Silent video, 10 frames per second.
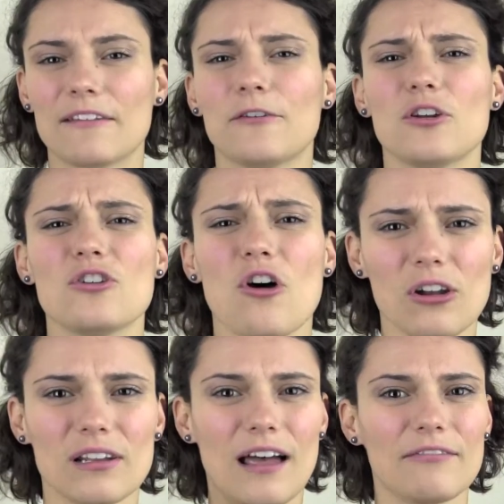If you're
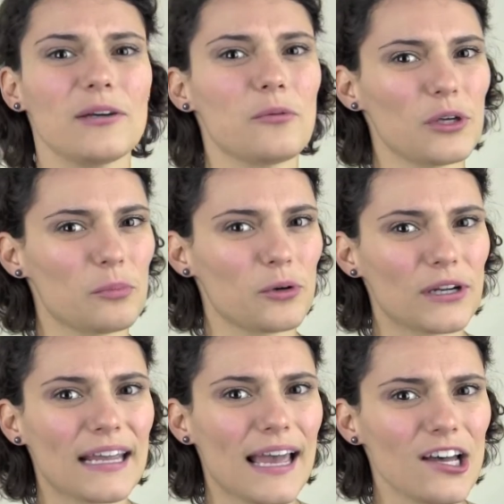not loving what you're
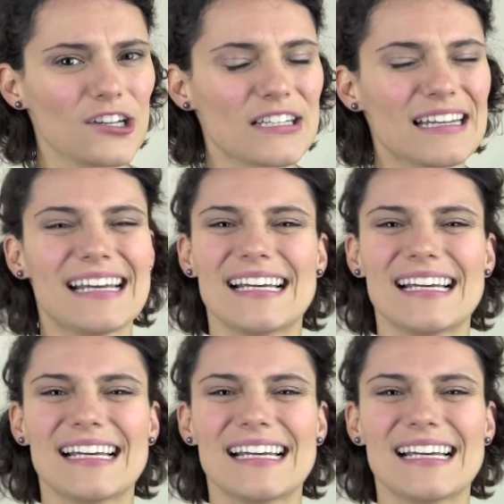putting out,